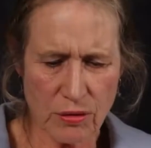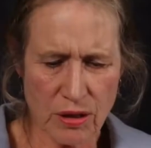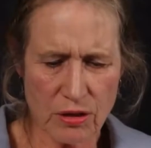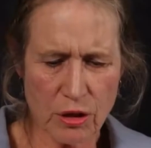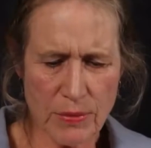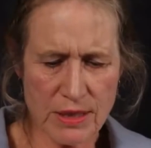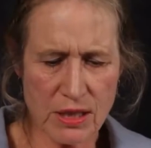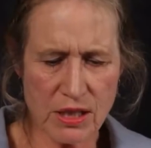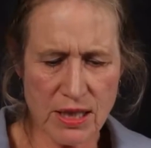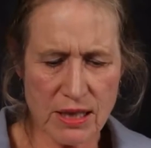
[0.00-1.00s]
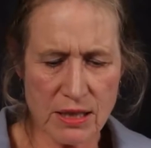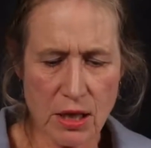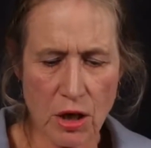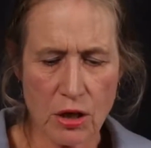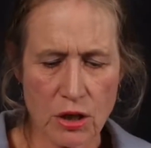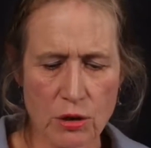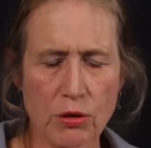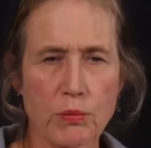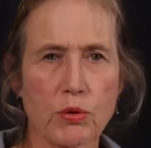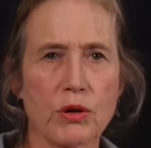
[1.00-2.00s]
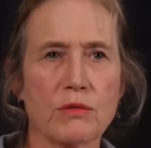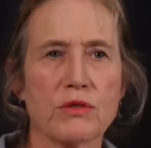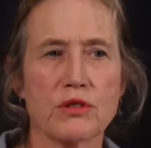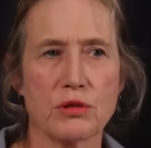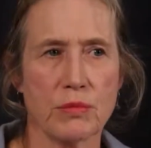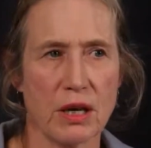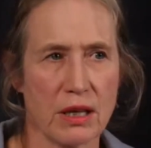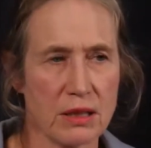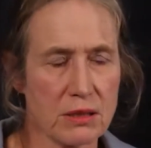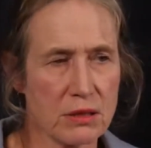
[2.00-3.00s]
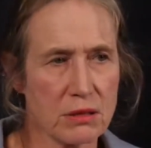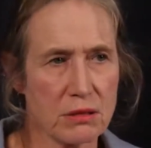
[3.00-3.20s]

The new message says, you were born with two minds.